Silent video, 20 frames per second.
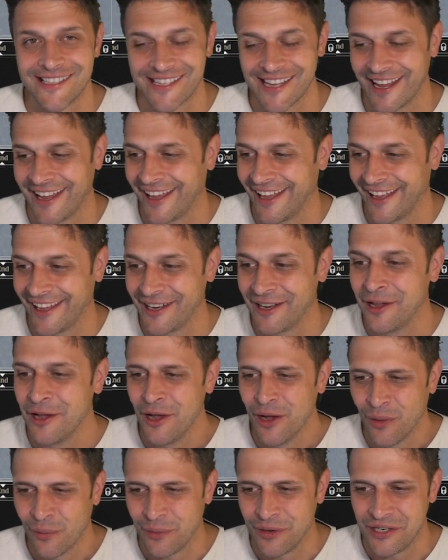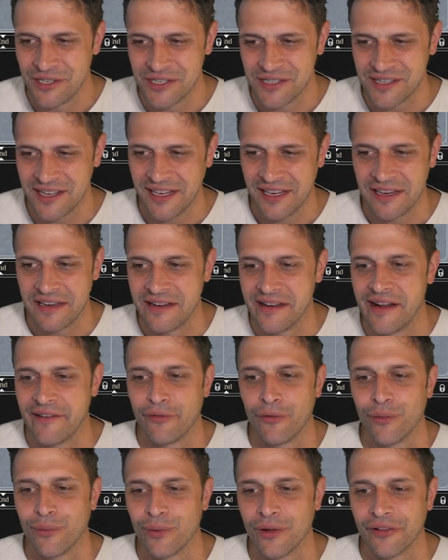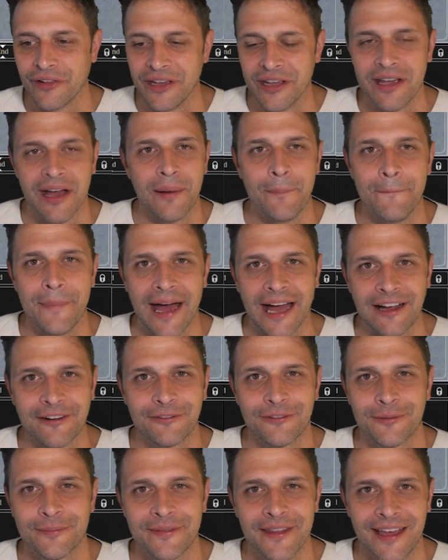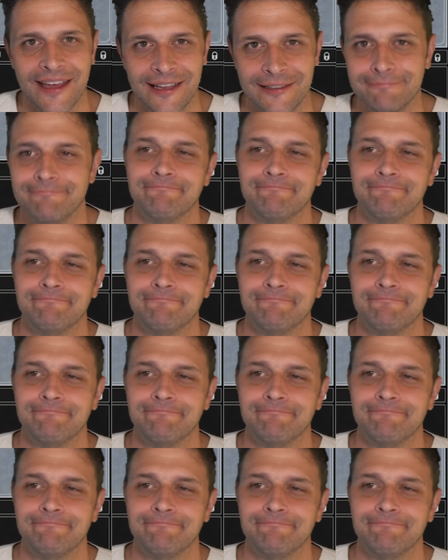and we just like never really come back from that.